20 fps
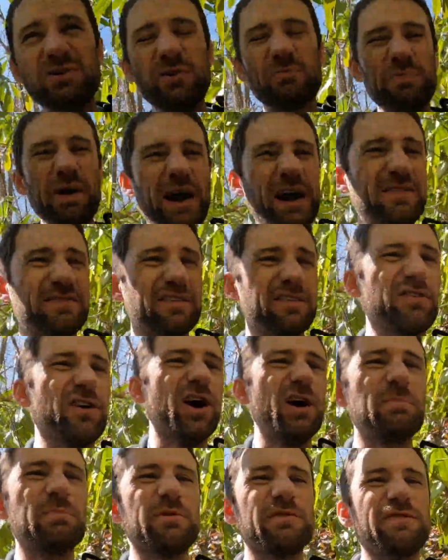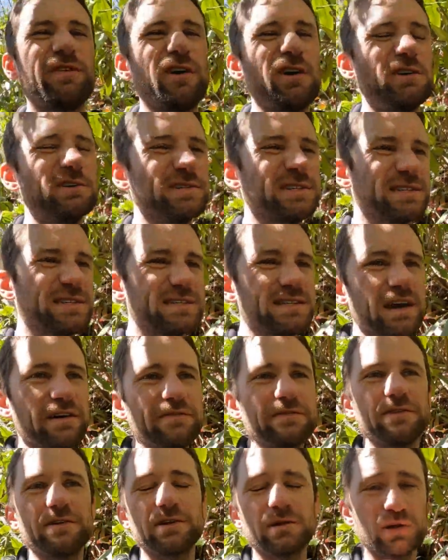so the path to the Upper Falls is
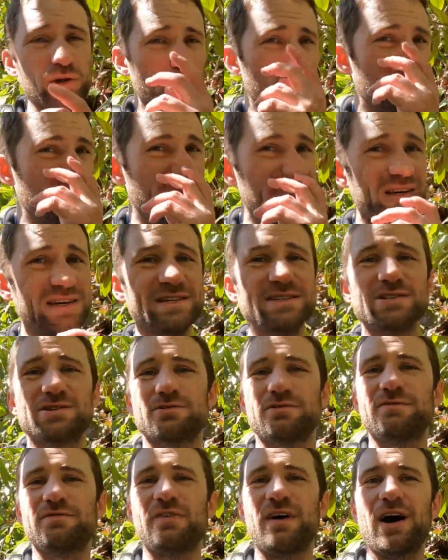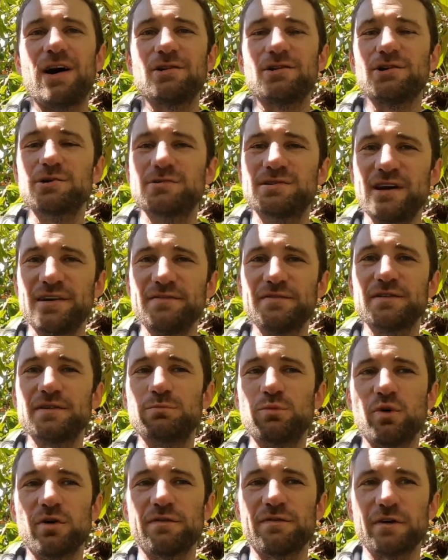definitely a little bit easier to follow, definitely
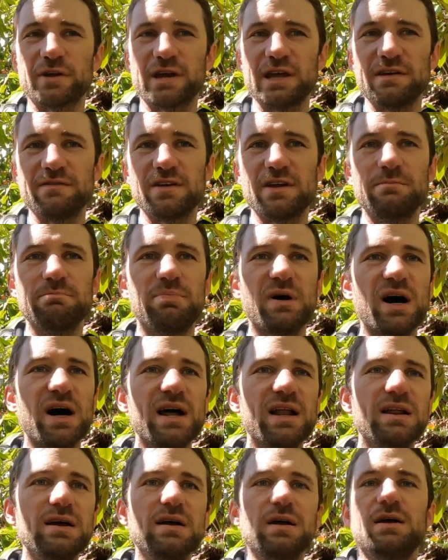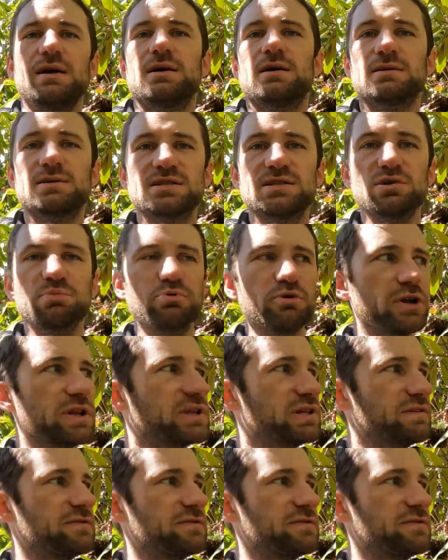more forgiving, but still pretty